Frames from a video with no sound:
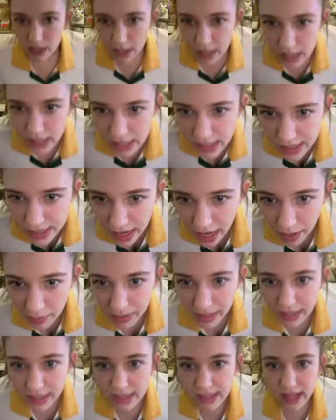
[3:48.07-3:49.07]

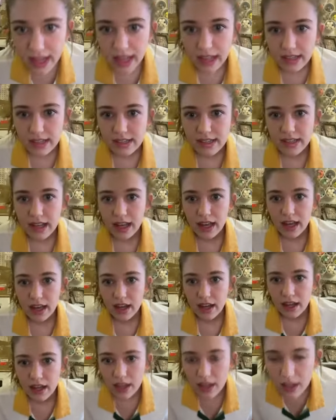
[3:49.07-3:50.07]
Sammy says,
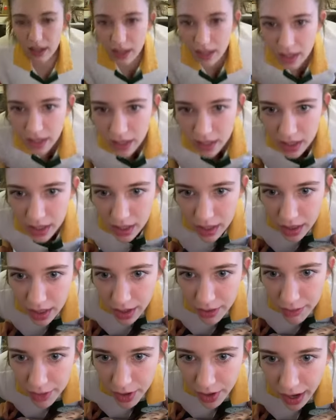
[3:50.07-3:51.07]

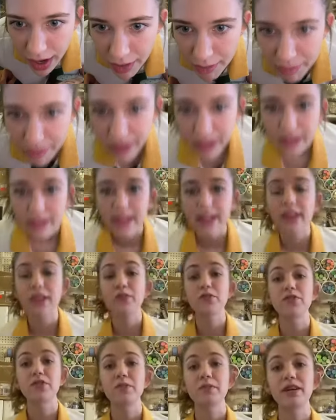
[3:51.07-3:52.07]
"Love your outfit. Thank
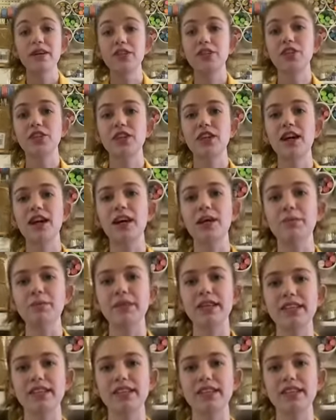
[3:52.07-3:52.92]
you so much. Um,